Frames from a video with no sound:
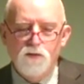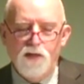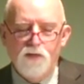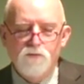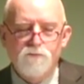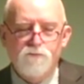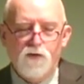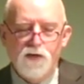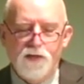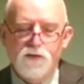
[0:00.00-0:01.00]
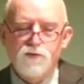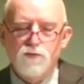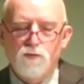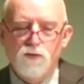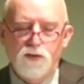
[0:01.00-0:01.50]
that
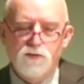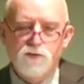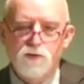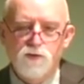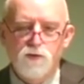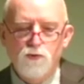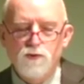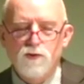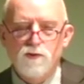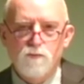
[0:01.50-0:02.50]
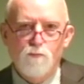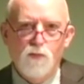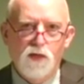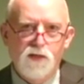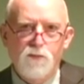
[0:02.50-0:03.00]
financial institutions,
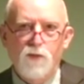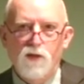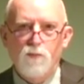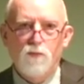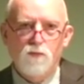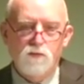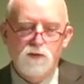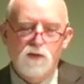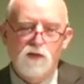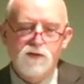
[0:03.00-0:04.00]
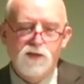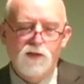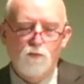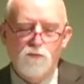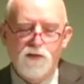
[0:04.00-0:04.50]
money people
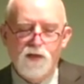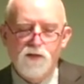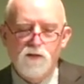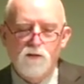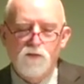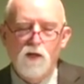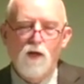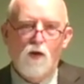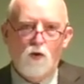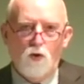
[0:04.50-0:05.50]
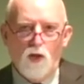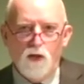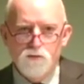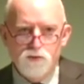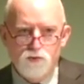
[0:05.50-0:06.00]
dealing with that end of it are a
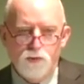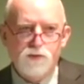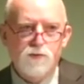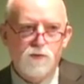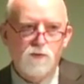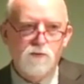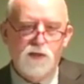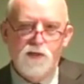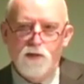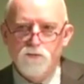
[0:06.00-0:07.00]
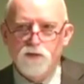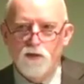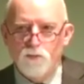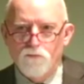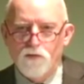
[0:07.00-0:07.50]
lot stricter than
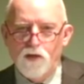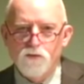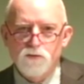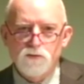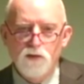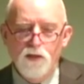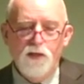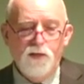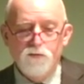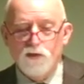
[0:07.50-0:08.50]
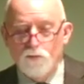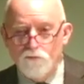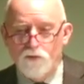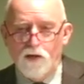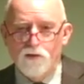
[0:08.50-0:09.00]
healthcare providers. Healthcare
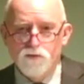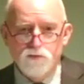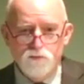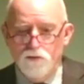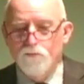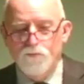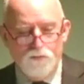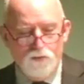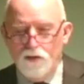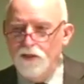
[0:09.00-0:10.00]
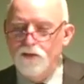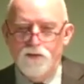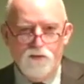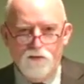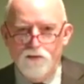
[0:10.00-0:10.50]
providers,
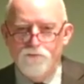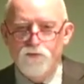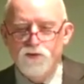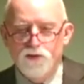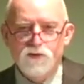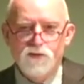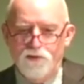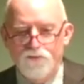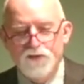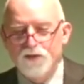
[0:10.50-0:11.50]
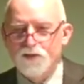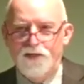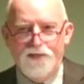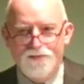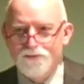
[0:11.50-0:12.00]
if it just
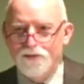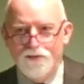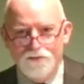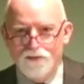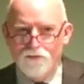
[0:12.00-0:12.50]
hints that it